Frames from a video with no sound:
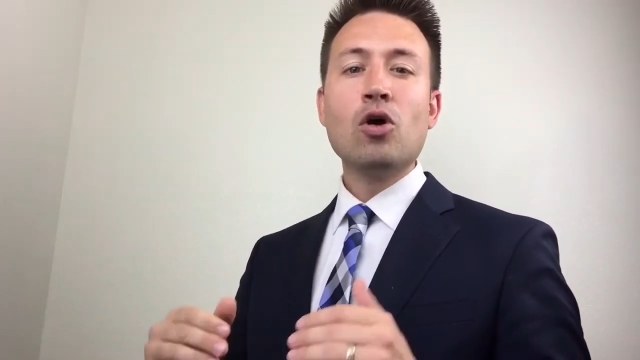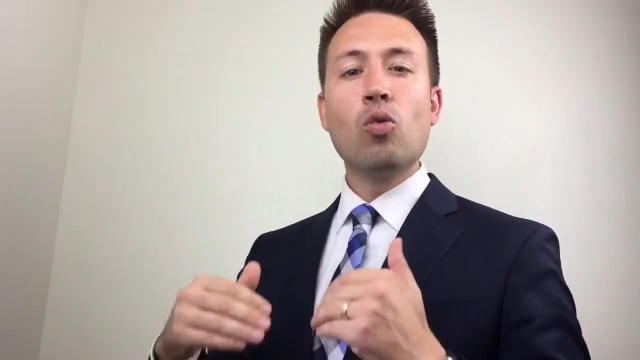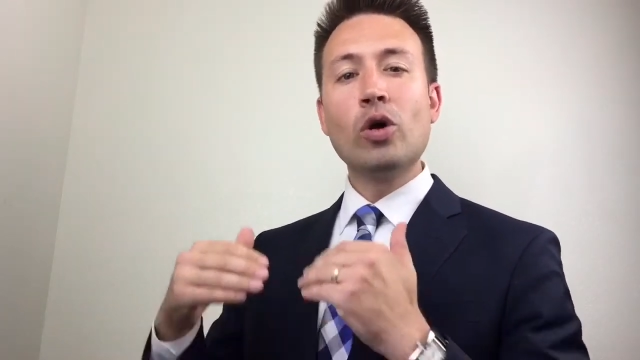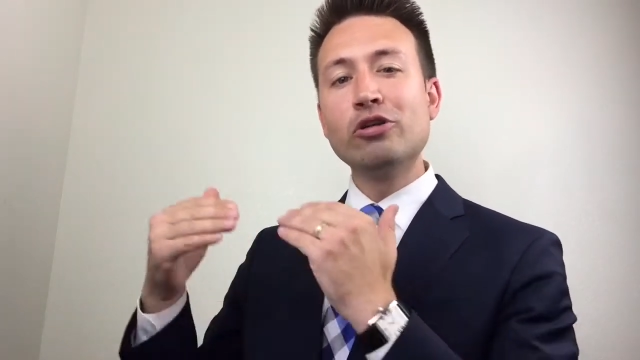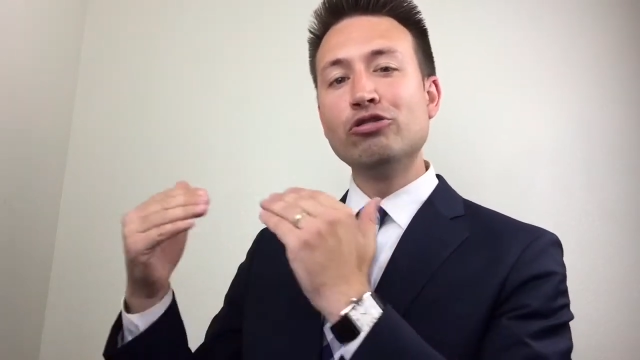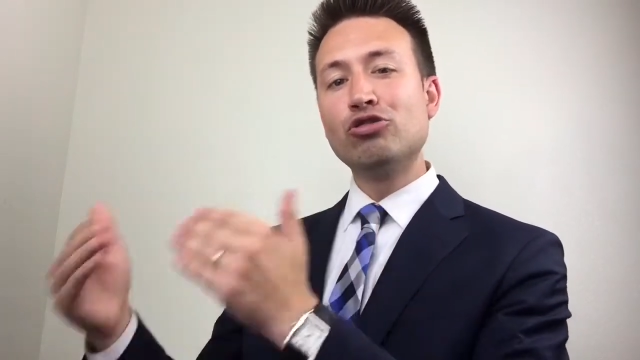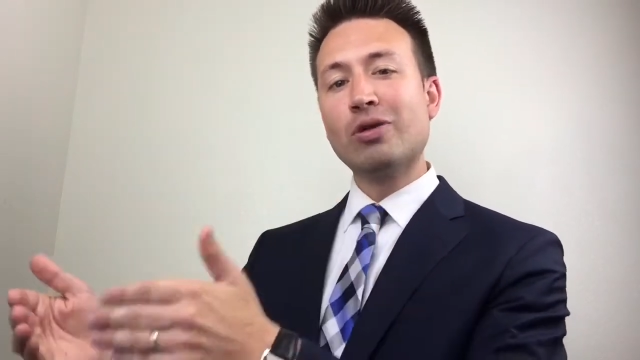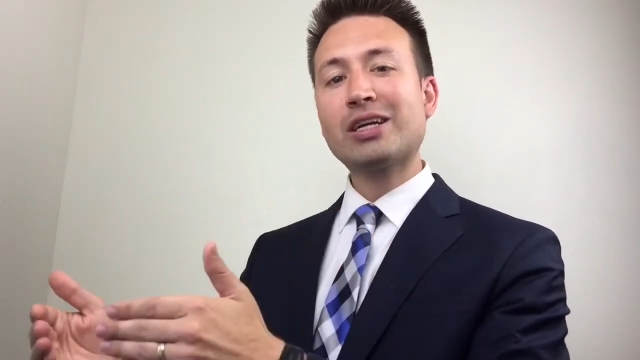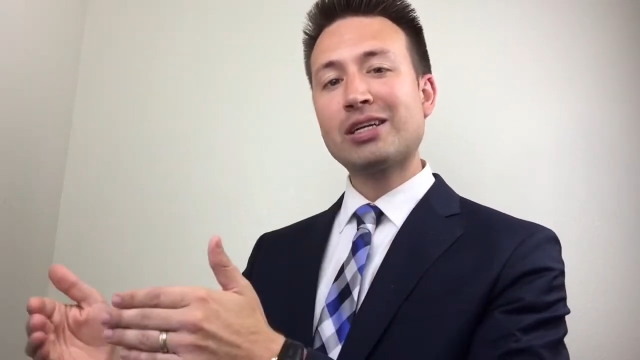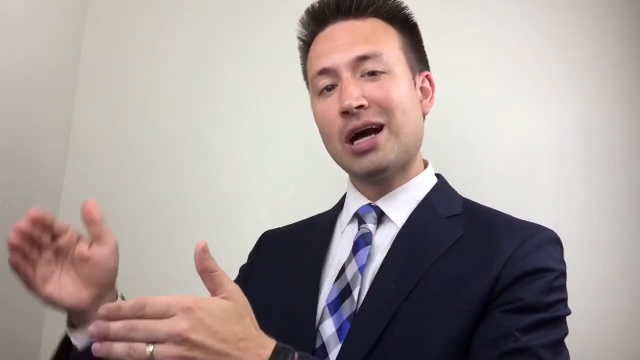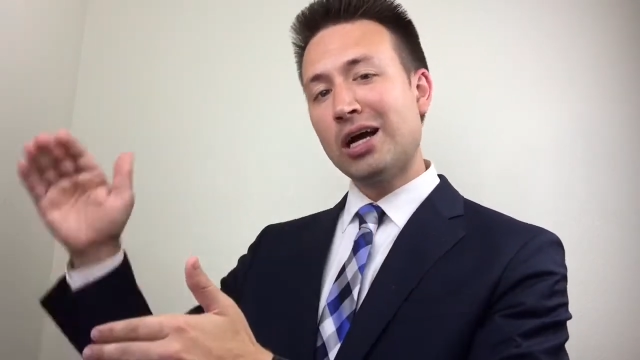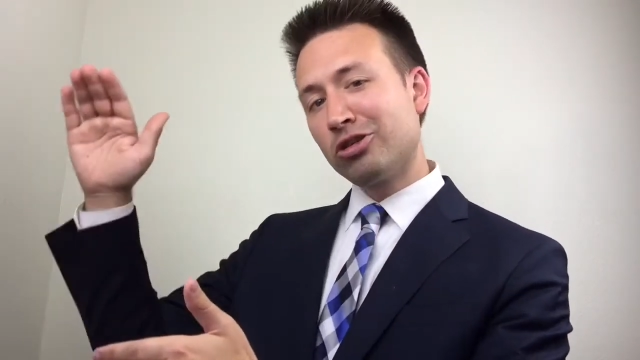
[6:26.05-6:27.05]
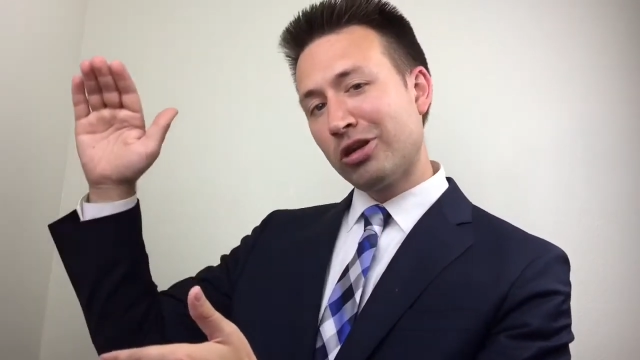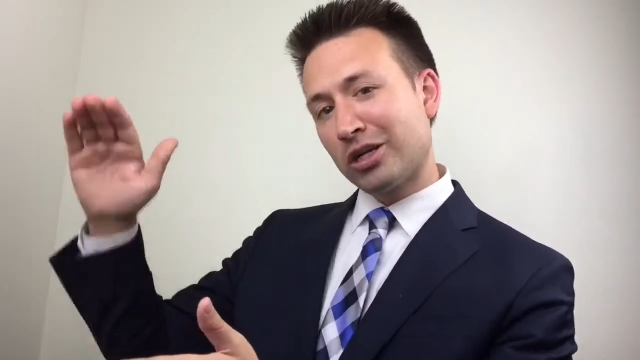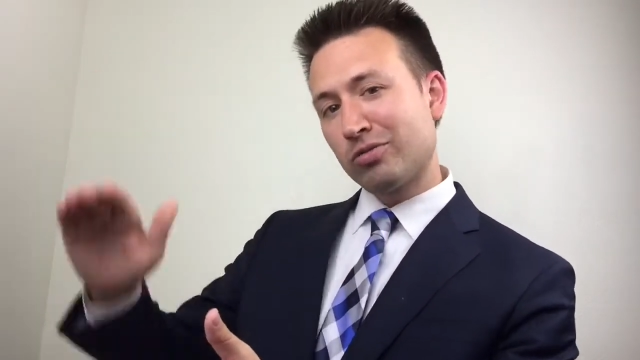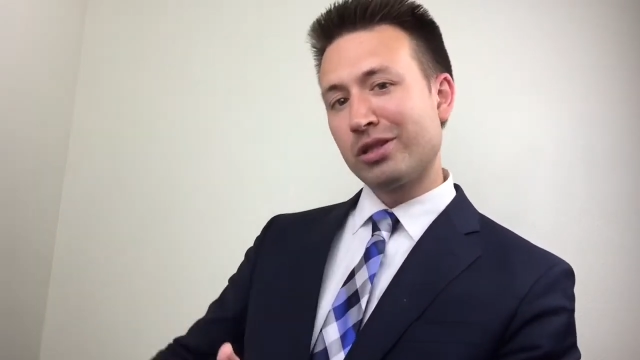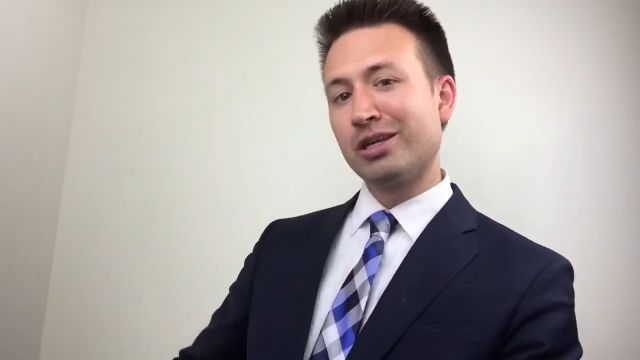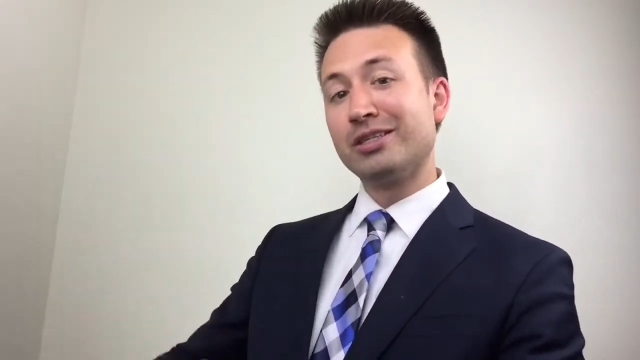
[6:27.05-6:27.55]
When you direct
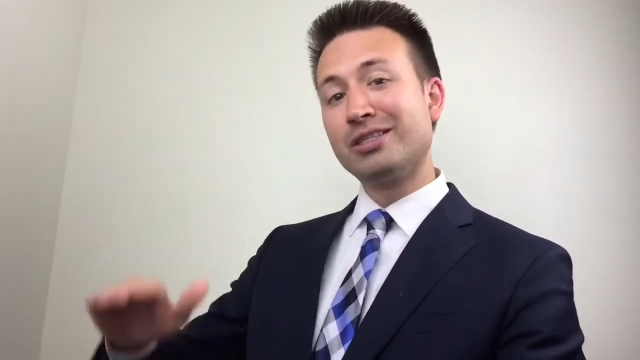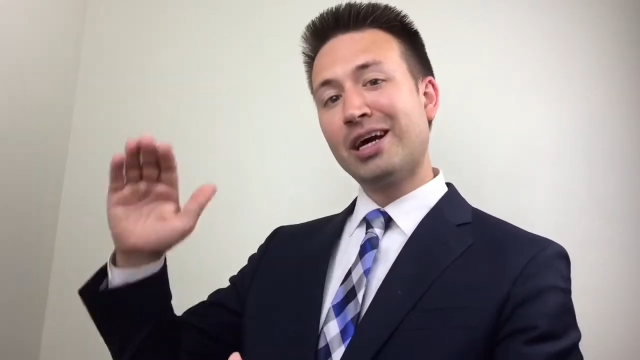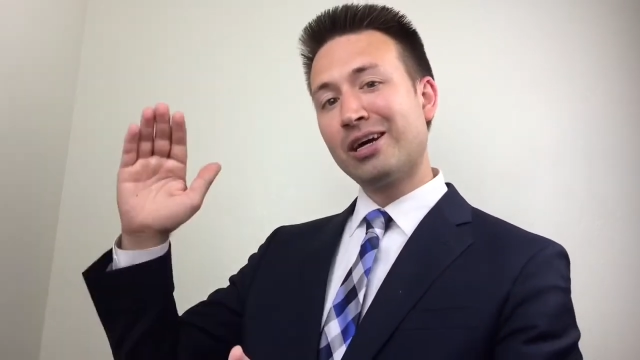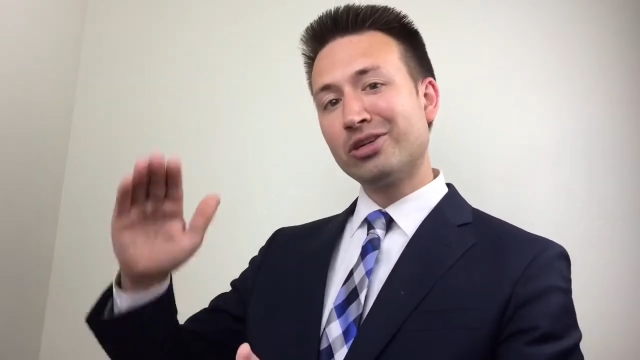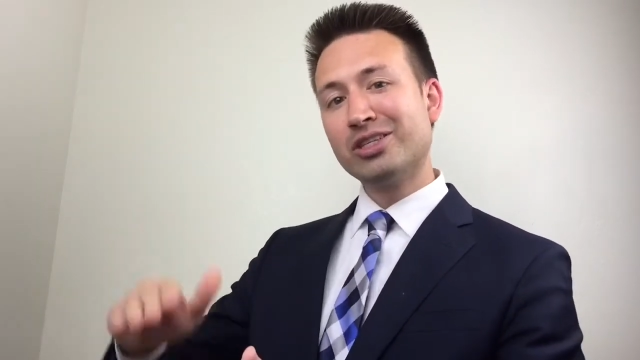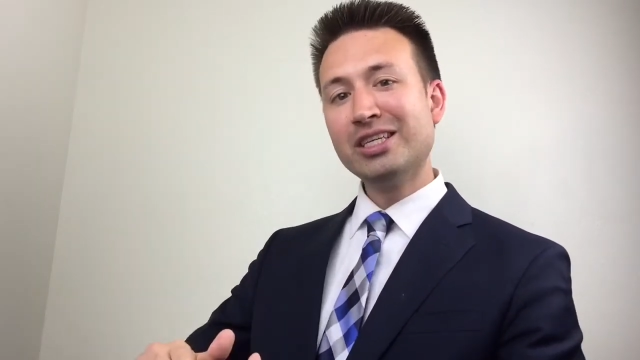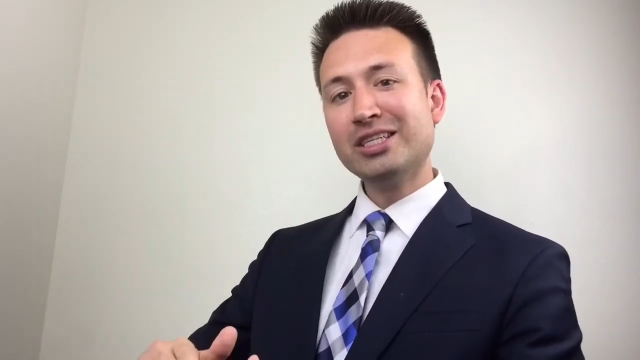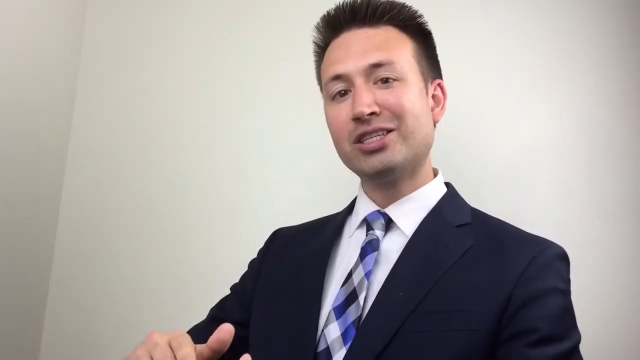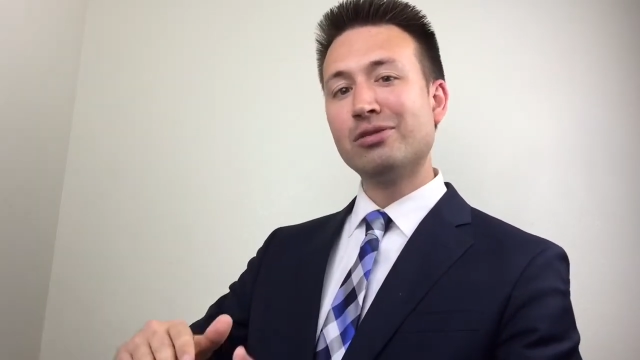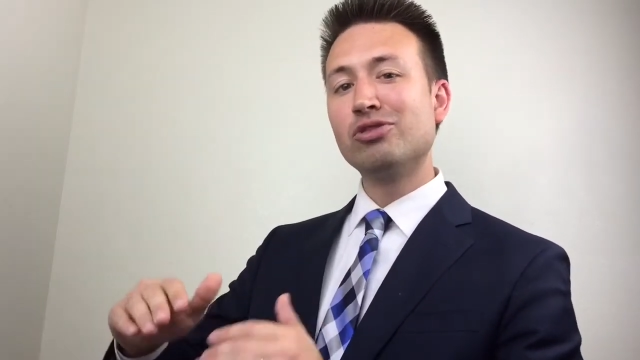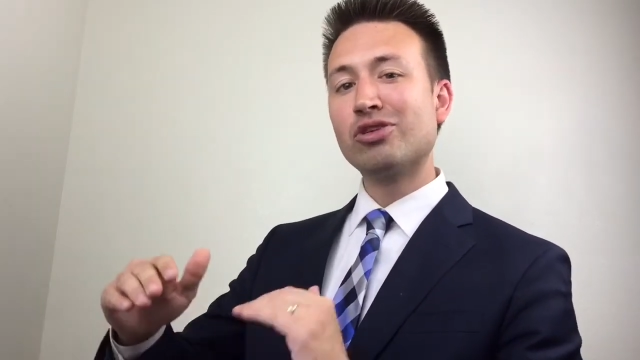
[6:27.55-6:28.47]
contract with an entire system,